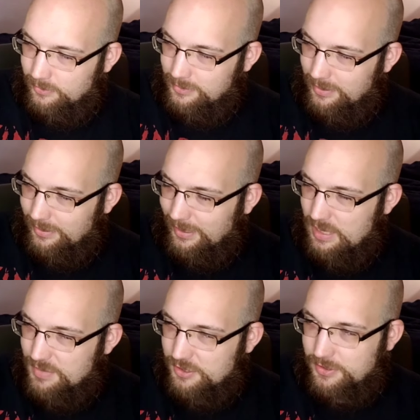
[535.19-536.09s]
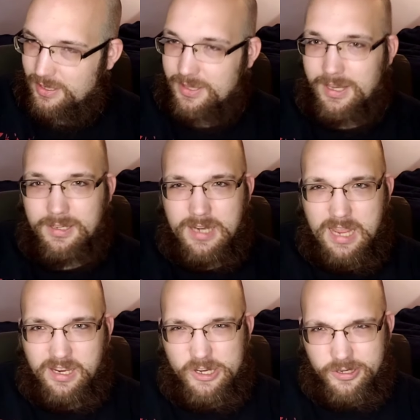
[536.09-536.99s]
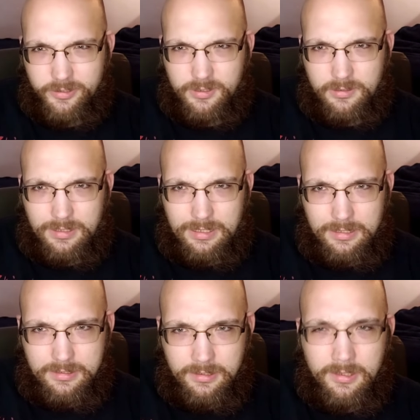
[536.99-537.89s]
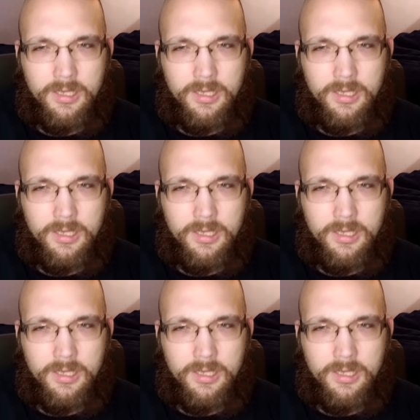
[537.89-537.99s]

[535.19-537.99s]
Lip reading: Now, I think I mentioned that they attack each other a lot,